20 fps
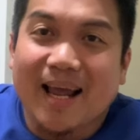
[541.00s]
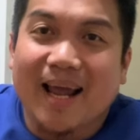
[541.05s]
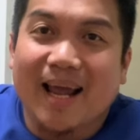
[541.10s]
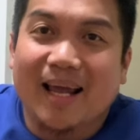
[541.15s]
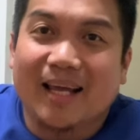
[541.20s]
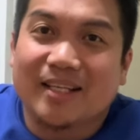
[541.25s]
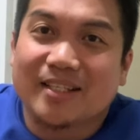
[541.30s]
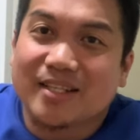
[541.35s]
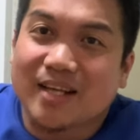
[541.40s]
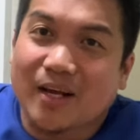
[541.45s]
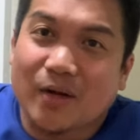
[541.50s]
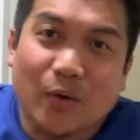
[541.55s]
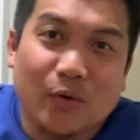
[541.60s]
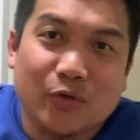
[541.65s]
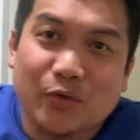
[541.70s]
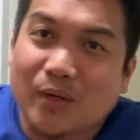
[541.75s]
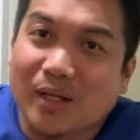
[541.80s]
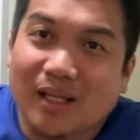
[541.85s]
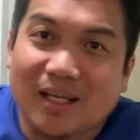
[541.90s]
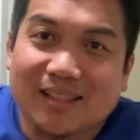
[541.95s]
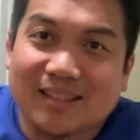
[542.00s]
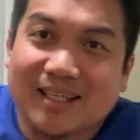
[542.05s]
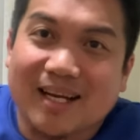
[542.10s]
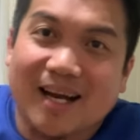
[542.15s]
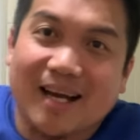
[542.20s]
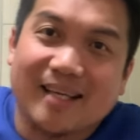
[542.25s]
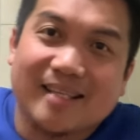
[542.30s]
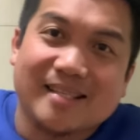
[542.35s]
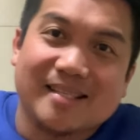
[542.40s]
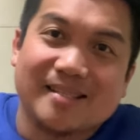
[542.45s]
And I owe you a lot
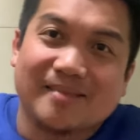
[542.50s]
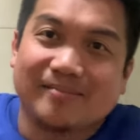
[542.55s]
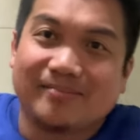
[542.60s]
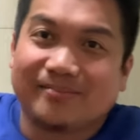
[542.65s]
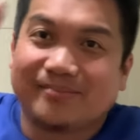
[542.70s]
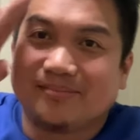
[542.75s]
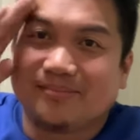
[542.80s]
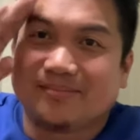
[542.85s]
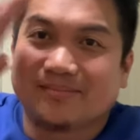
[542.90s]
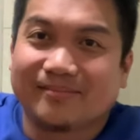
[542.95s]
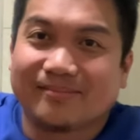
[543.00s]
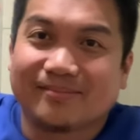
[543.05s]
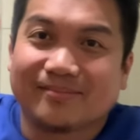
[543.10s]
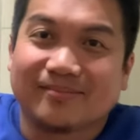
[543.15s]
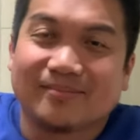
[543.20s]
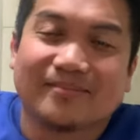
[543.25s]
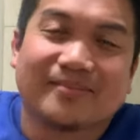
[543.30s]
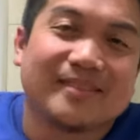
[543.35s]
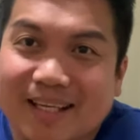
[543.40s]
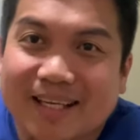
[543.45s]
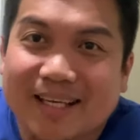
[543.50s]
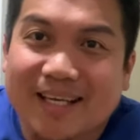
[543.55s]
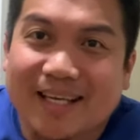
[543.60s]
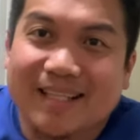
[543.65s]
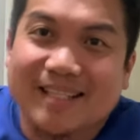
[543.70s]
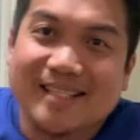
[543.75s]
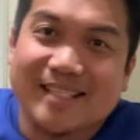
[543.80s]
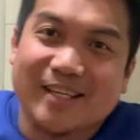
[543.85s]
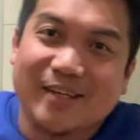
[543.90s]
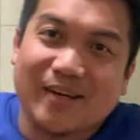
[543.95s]
guys.
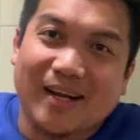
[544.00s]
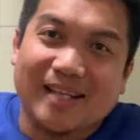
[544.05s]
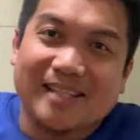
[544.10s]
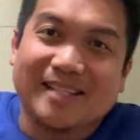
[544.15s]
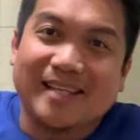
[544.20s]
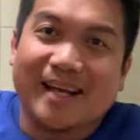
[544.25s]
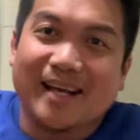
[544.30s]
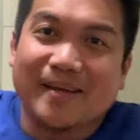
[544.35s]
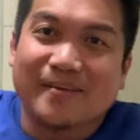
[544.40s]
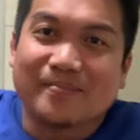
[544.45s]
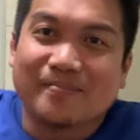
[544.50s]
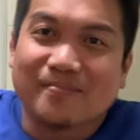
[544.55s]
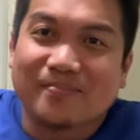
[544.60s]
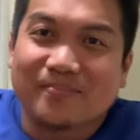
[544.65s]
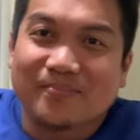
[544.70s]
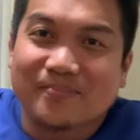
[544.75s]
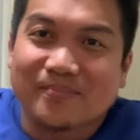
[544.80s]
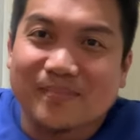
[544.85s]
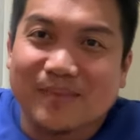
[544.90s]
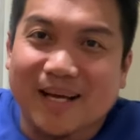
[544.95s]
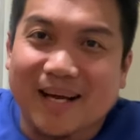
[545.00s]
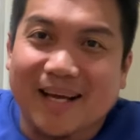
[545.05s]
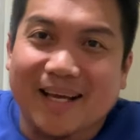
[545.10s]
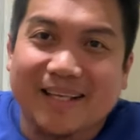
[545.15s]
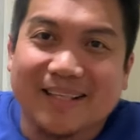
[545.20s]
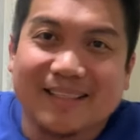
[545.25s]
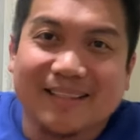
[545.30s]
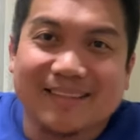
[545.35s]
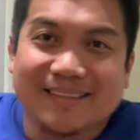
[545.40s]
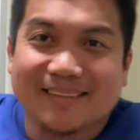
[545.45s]
And see you next time.
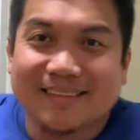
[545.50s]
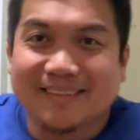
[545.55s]
Bye.